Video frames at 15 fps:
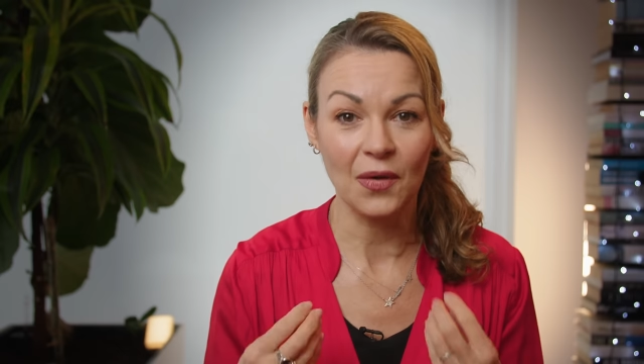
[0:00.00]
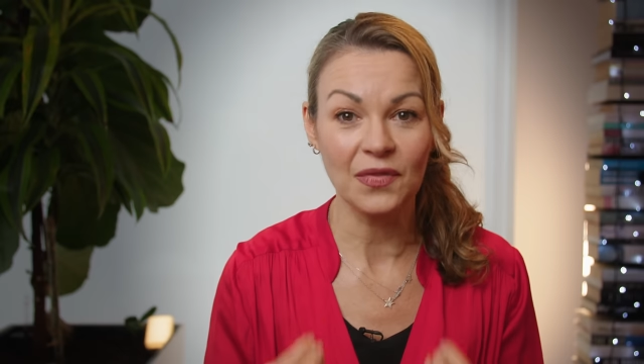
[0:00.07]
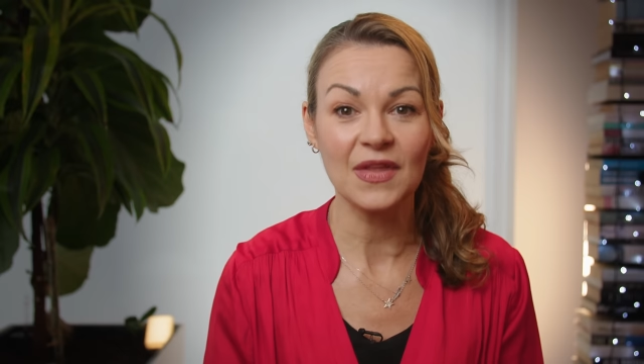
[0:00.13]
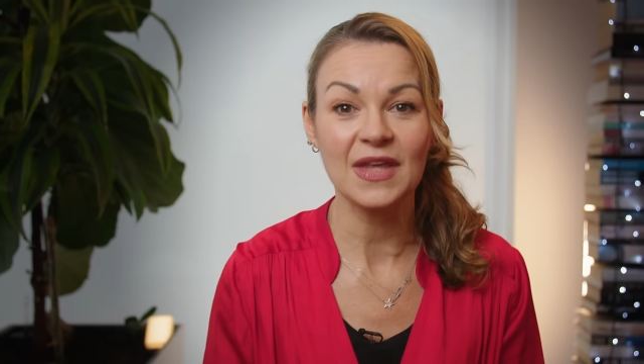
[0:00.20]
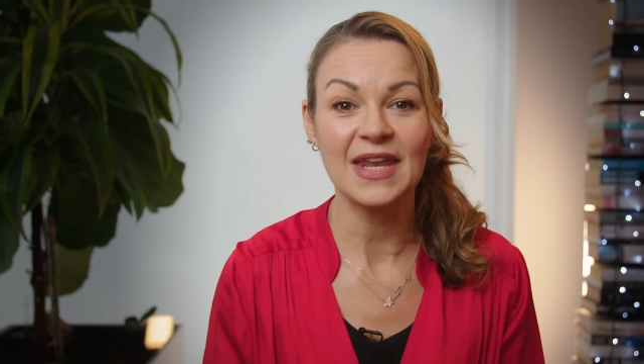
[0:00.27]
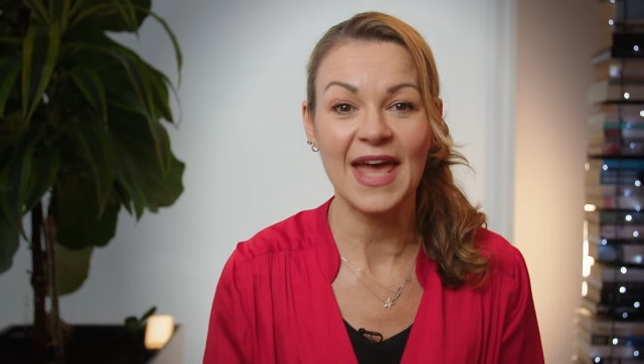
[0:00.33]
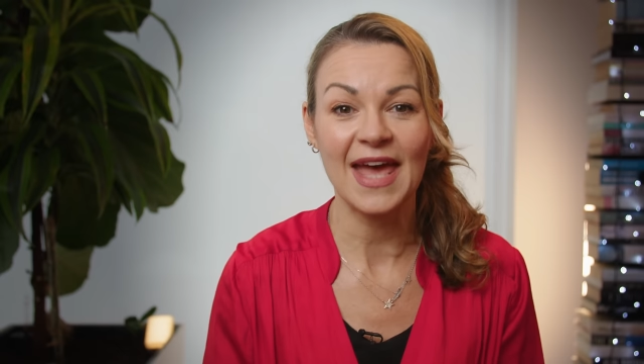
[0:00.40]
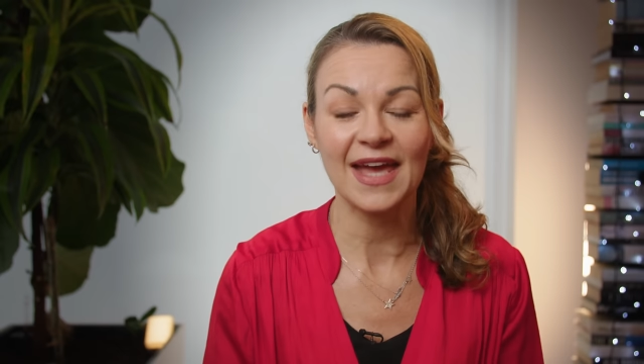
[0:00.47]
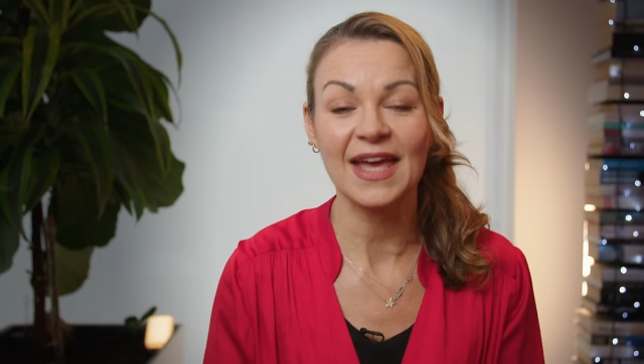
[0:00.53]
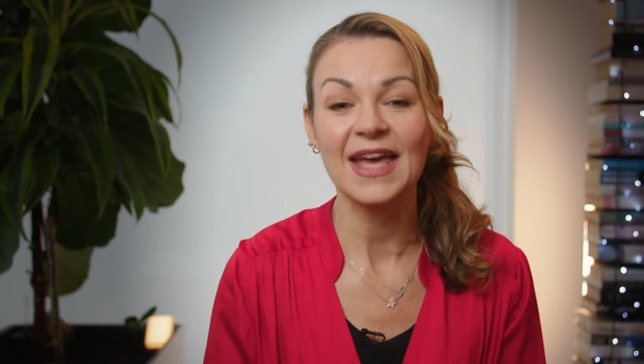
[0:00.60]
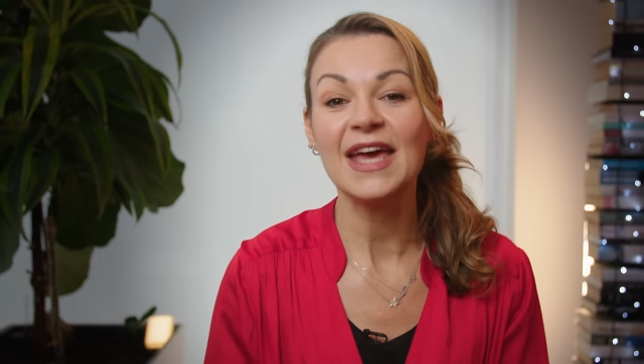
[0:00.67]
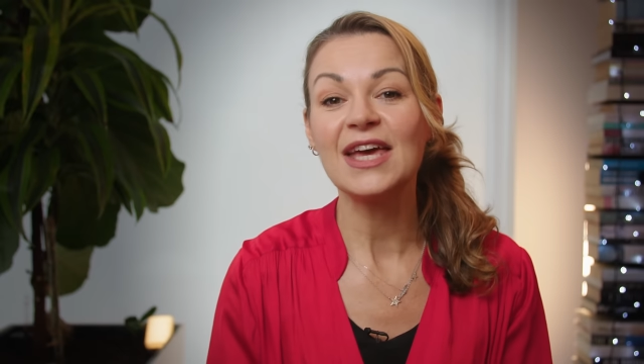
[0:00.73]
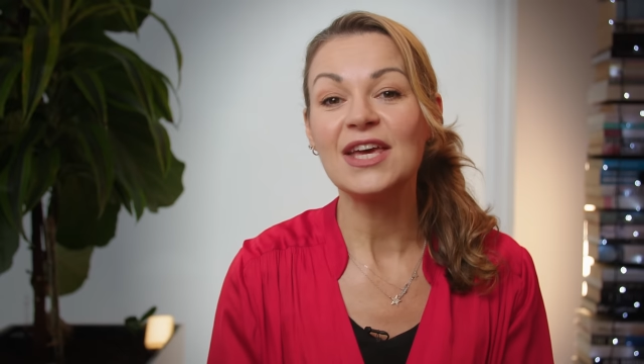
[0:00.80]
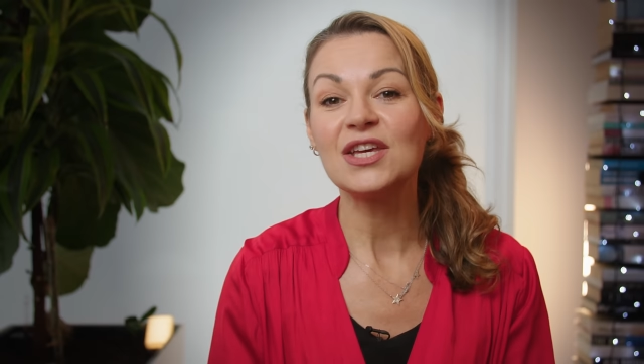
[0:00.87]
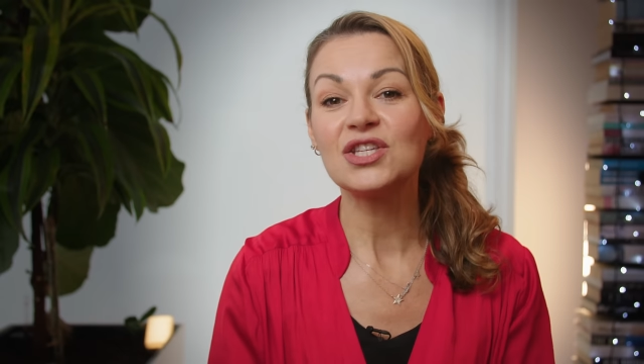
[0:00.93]
on the neck
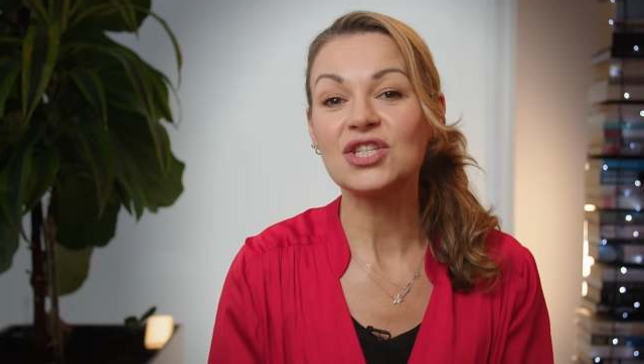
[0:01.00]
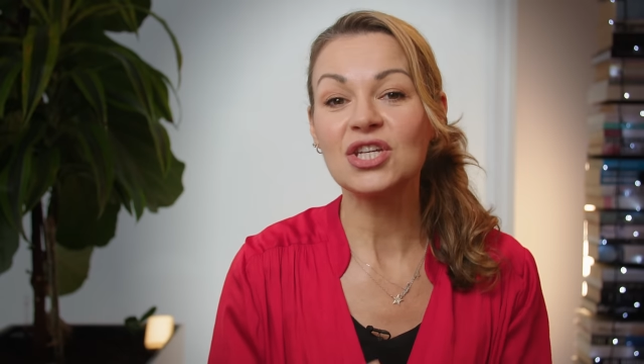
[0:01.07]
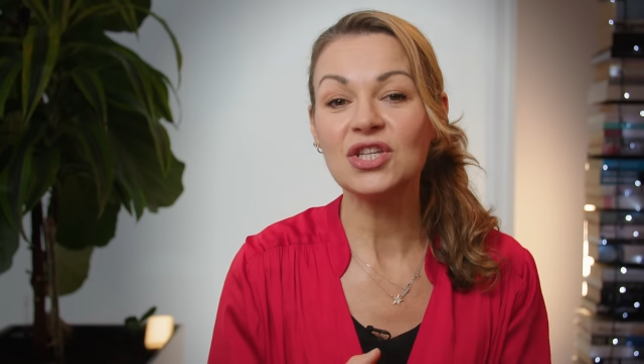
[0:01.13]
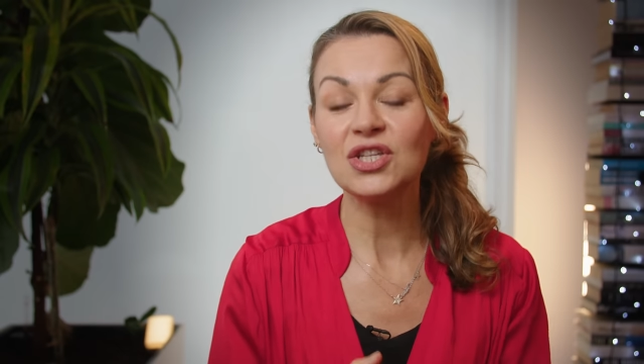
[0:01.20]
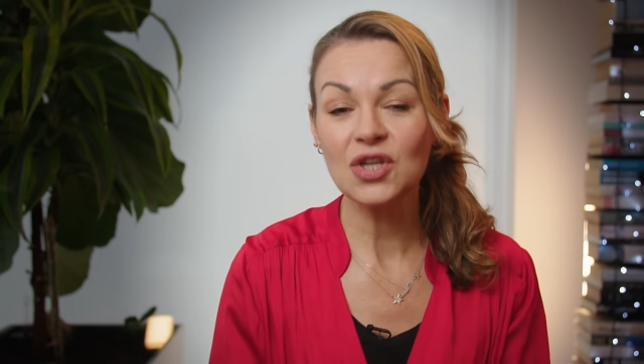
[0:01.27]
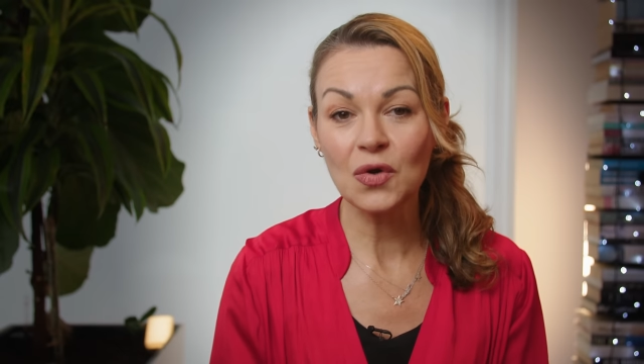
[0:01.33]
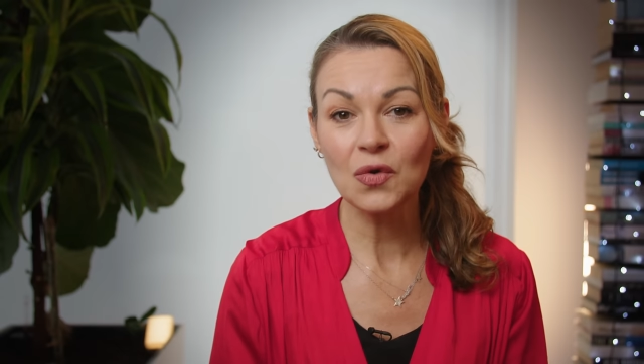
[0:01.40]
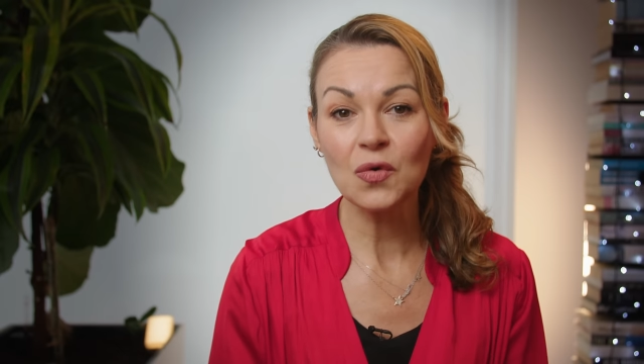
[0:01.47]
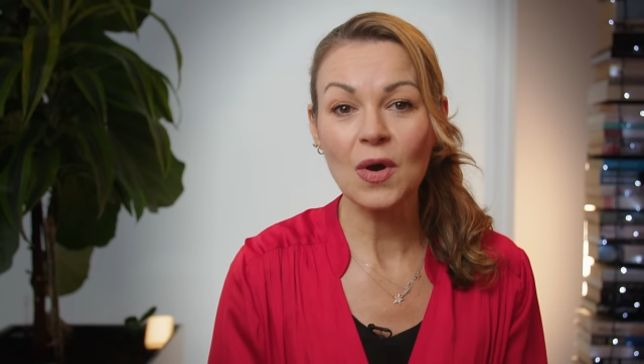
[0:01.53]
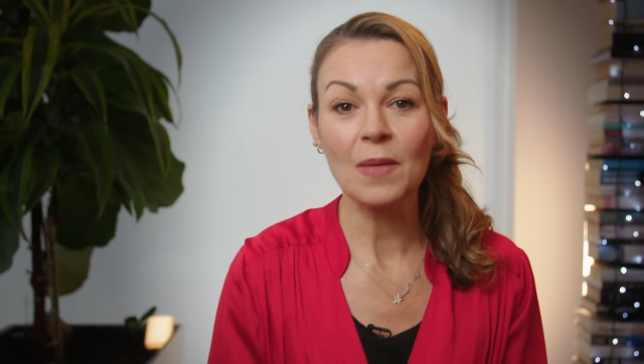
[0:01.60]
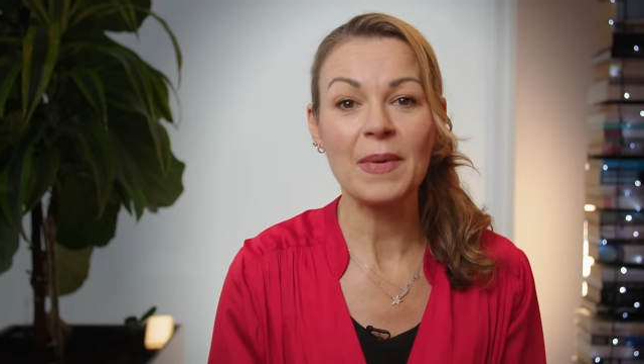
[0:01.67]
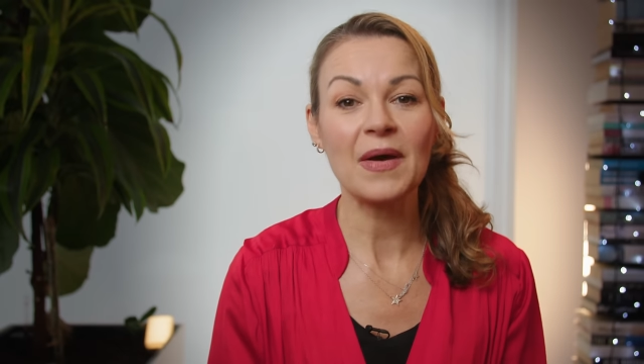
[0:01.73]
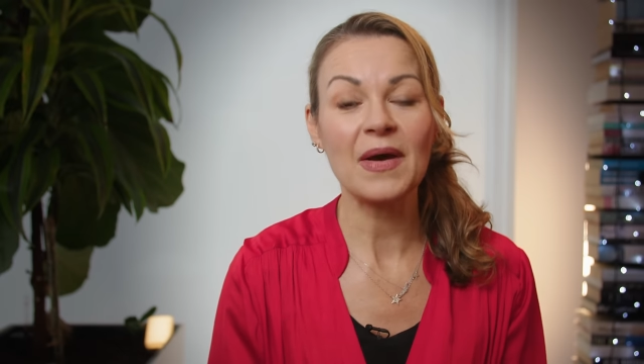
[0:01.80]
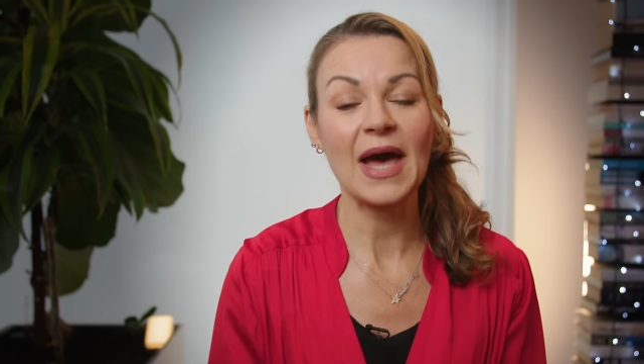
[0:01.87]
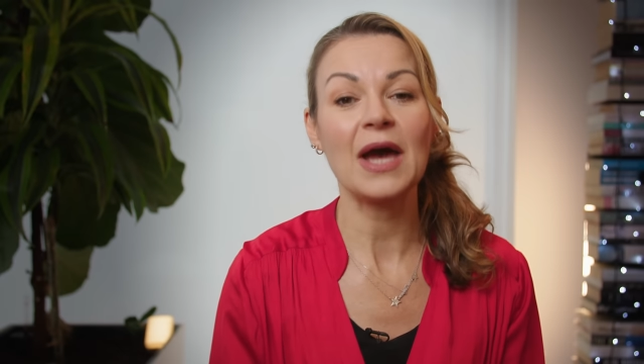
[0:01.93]
to know about